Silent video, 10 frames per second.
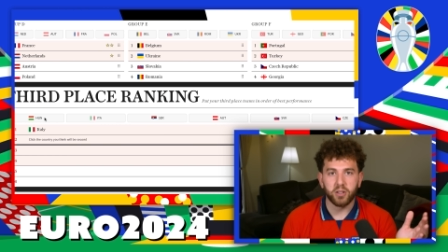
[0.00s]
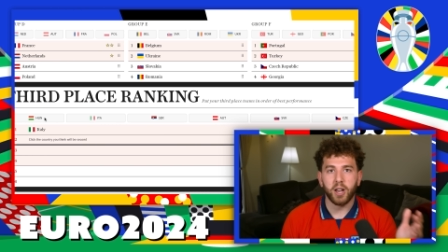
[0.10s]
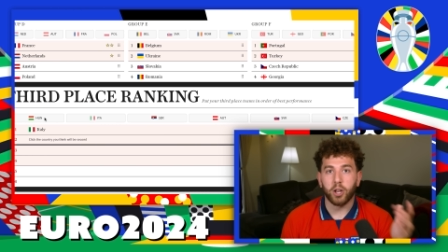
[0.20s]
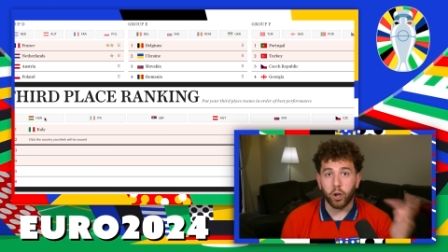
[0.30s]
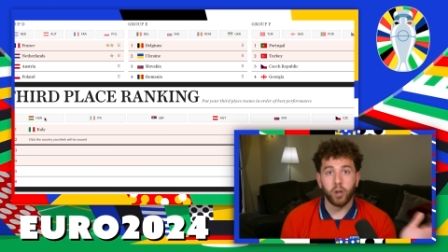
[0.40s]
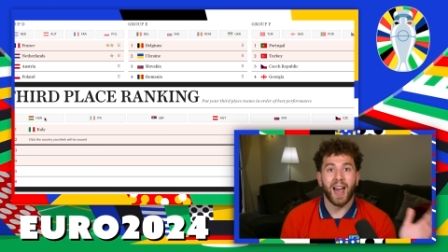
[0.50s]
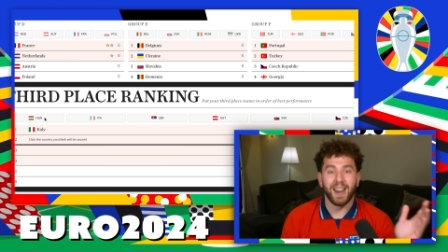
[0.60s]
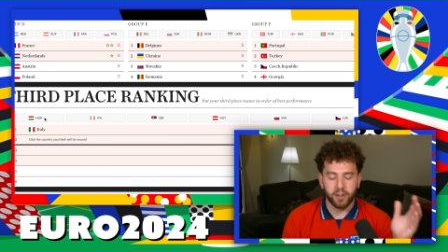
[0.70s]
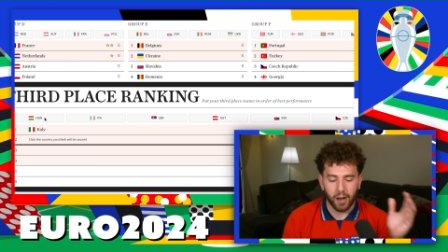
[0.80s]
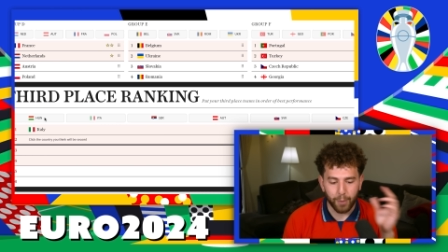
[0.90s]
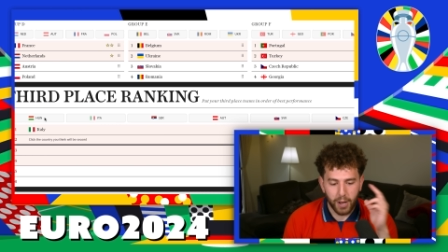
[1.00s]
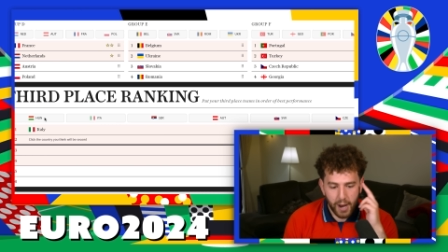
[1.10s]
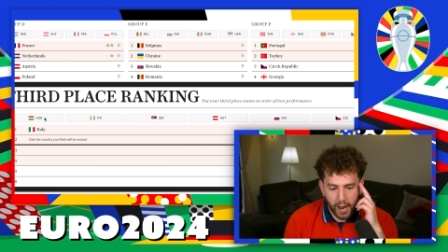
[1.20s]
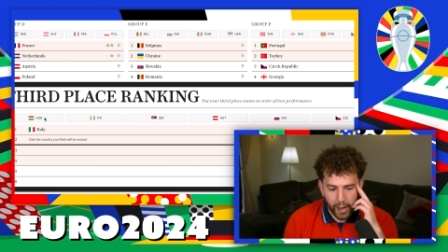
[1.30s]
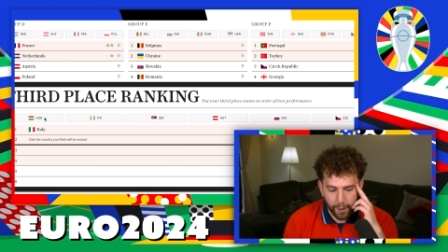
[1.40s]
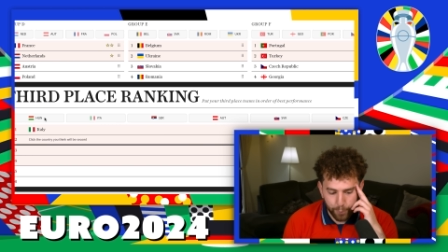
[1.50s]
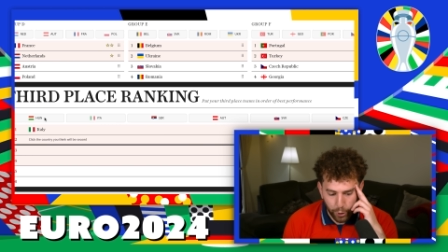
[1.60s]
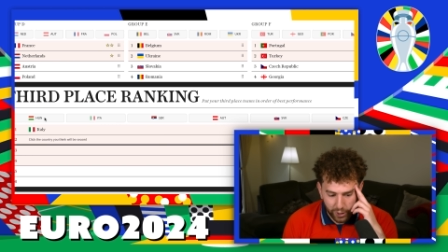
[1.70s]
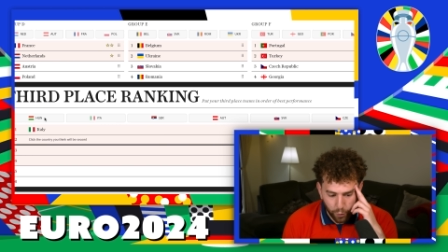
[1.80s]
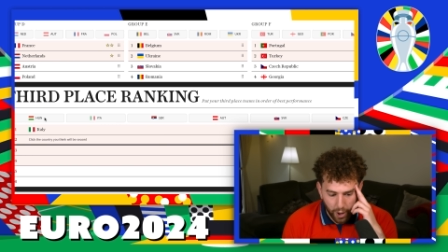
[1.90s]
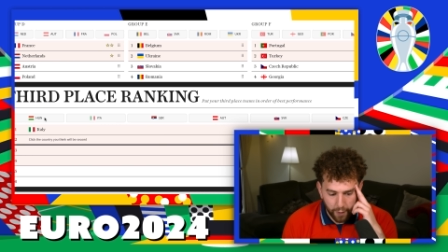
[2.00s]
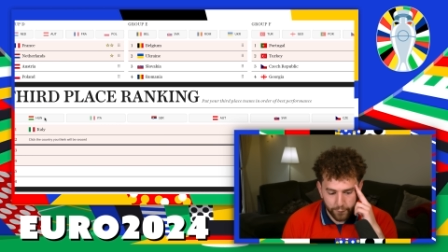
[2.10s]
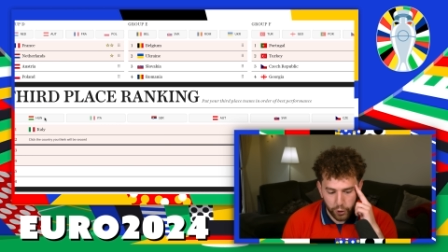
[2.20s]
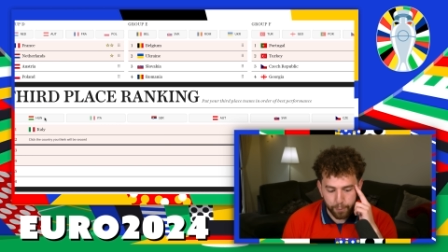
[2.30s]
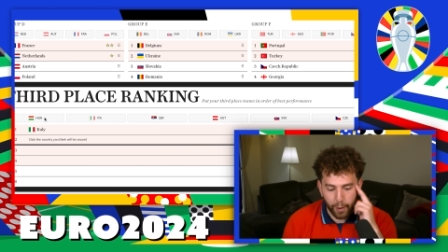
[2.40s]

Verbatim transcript: side could end up um, putting quite a few